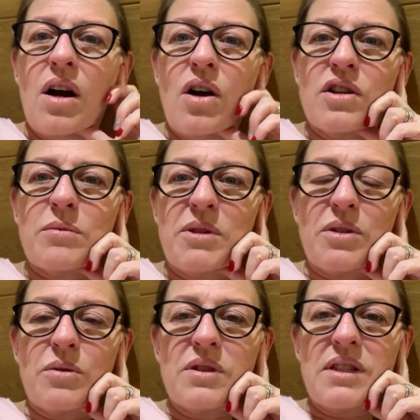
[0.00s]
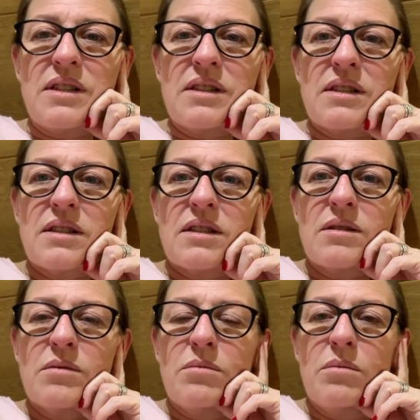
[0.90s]
hospital since
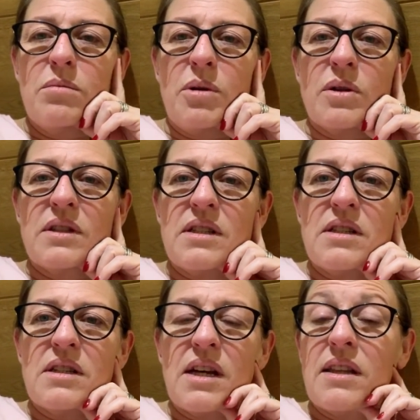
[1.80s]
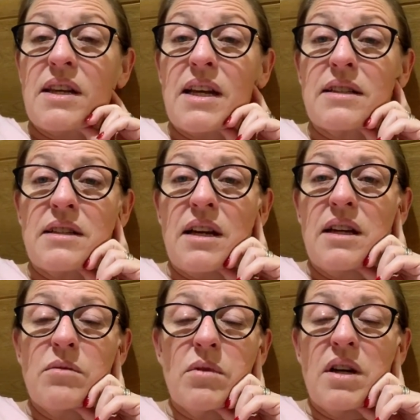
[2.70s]
Boxing Day, the next
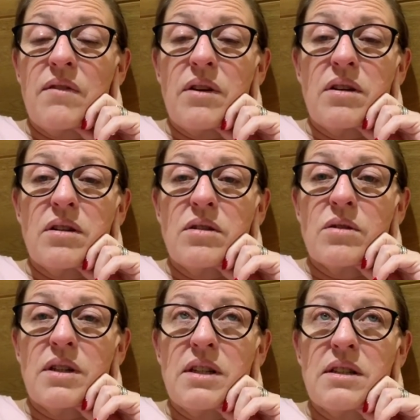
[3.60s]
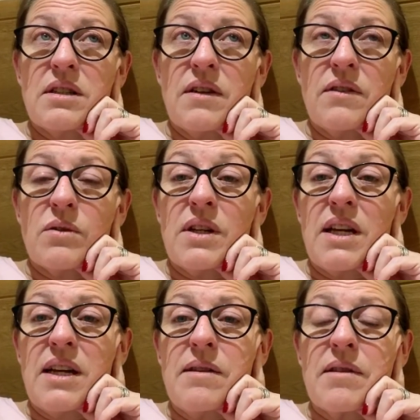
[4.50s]
day, whatever, 27th,
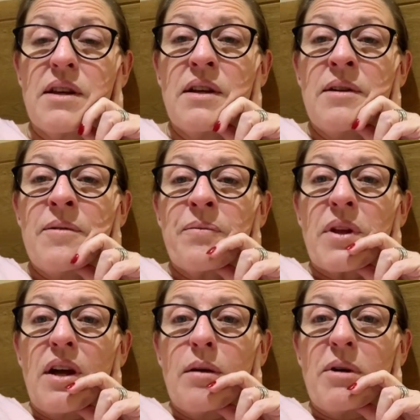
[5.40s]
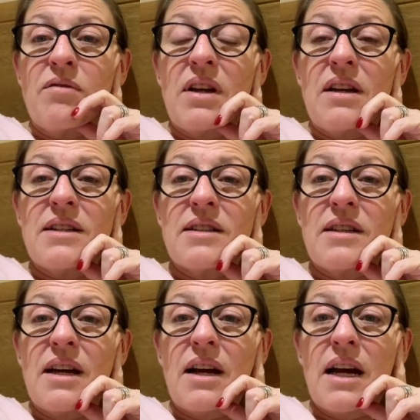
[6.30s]
28th. I realised
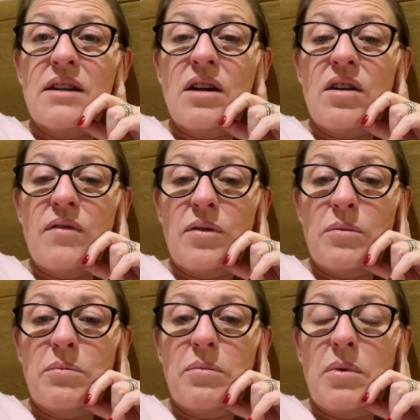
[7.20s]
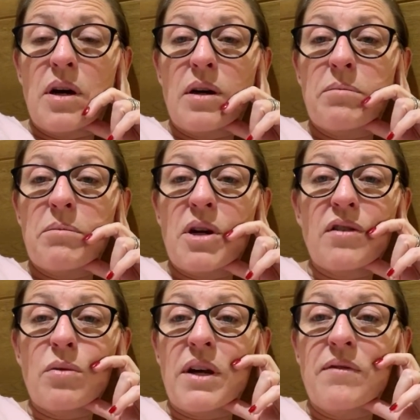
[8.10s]
today I had half a
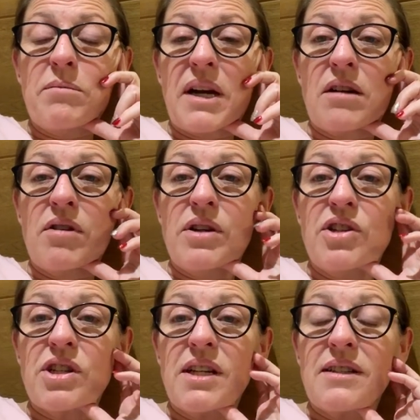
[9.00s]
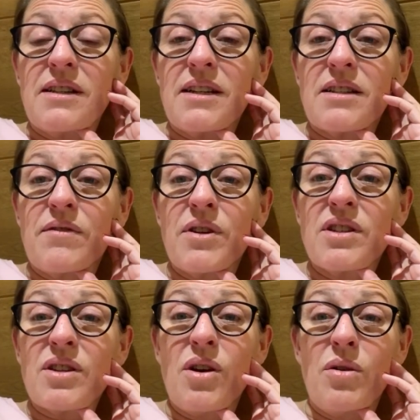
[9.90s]
microwave macaroni cheese, and that's the
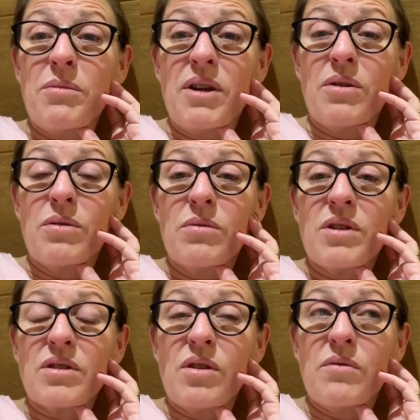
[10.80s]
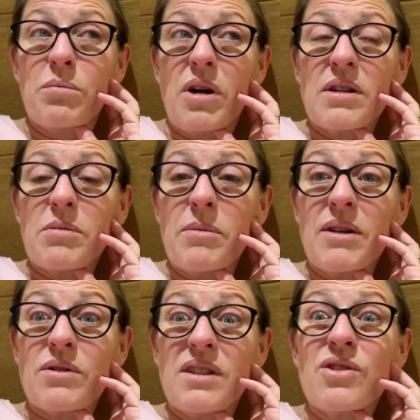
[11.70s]
first hot meal that's gone past my
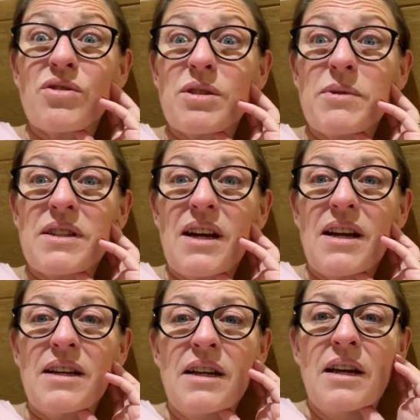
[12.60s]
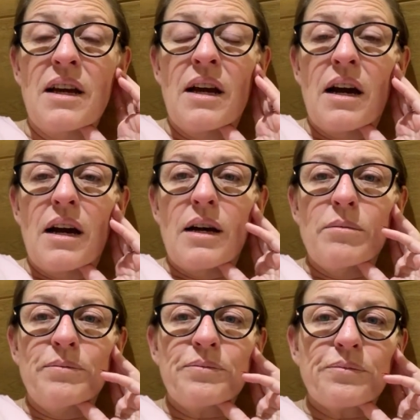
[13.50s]
mouth since Christmas Day.
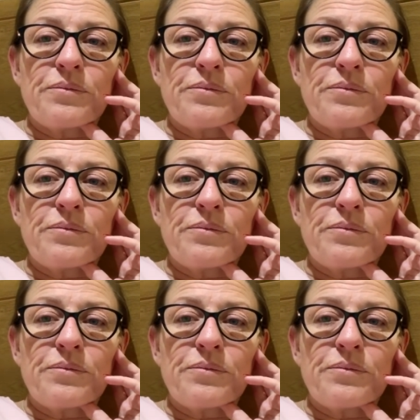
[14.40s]
But